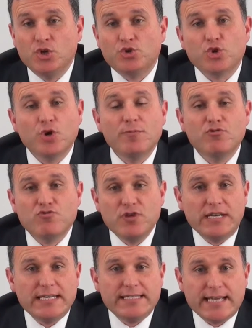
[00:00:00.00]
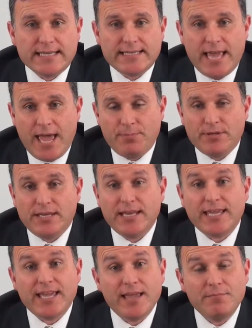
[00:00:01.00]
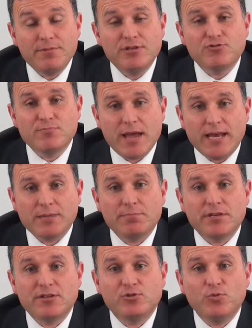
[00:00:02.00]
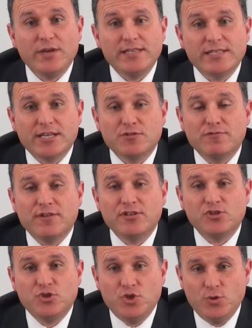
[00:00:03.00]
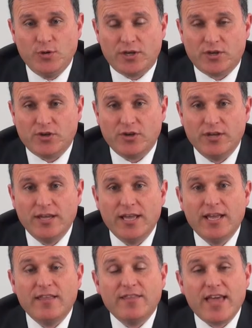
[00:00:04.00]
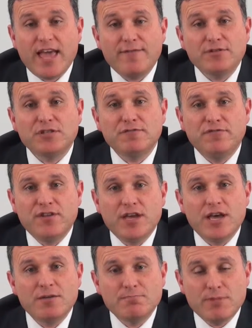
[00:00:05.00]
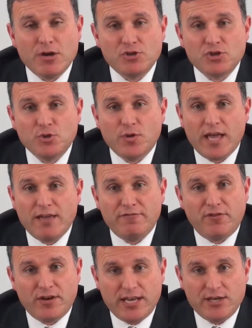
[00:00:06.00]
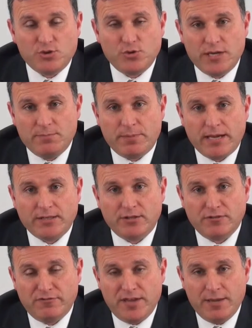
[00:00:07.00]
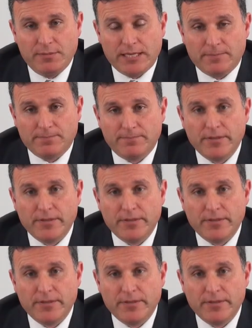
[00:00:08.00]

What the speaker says: Trauma really does happen, and it can be dramatic because when such events do occur, they have a severe emotional and financial impact on a family.